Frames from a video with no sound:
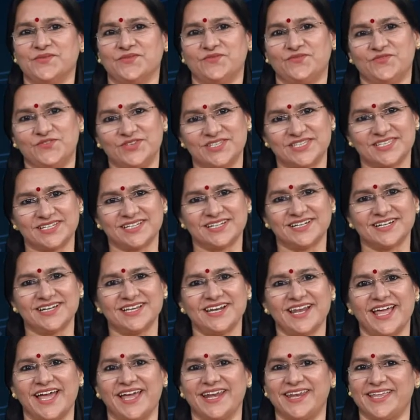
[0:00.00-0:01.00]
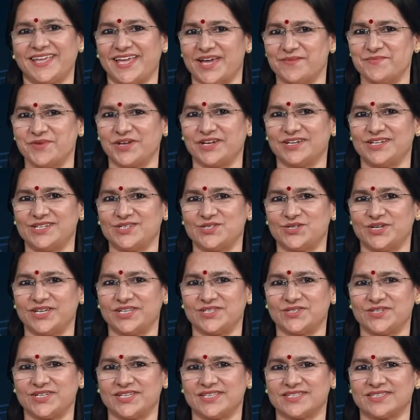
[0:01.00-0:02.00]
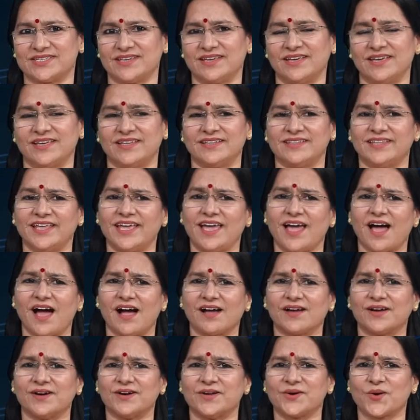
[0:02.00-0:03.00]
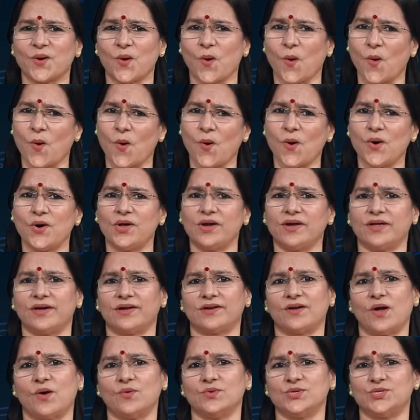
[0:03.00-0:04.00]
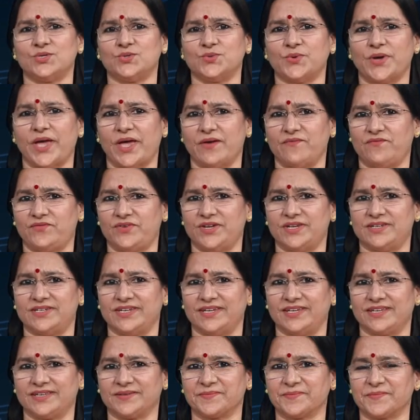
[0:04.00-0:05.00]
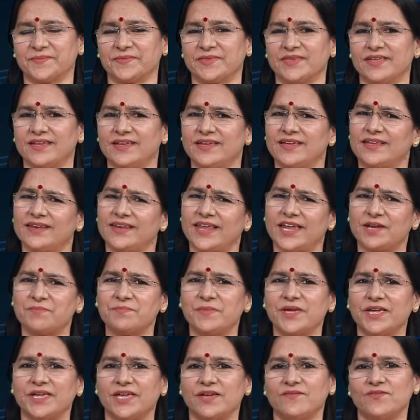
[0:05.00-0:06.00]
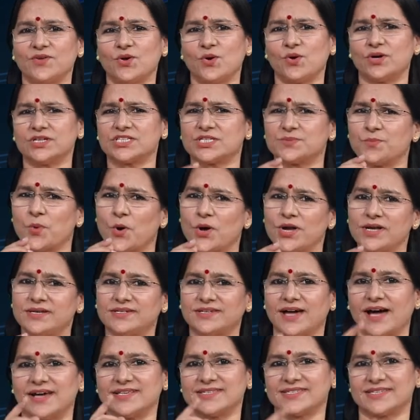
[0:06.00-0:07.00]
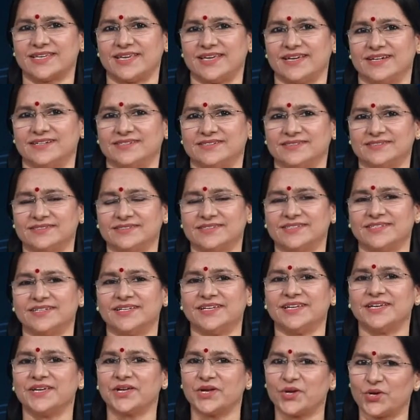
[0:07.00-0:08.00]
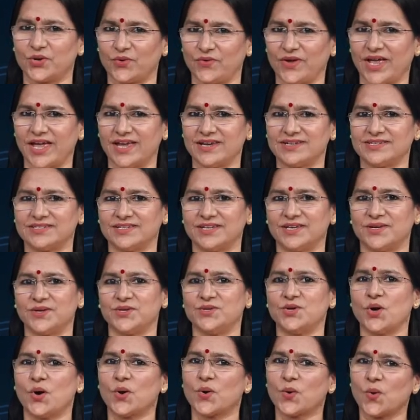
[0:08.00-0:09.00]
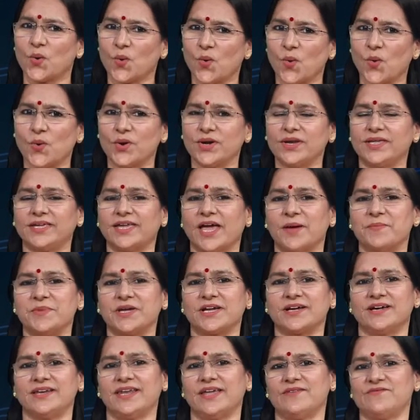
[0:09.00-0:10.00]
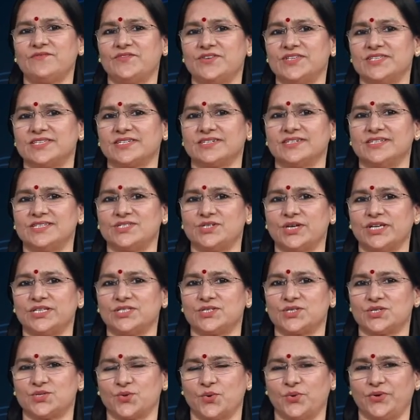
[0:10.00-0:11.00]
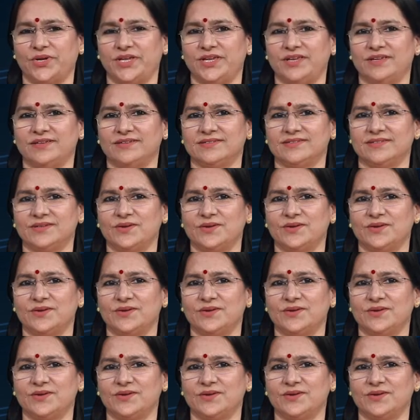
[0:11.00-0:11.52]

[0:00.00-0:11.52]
Physical and chemical changes, they occur all around you every day. Let me give you a small task here. Create your own chemical and physical change story.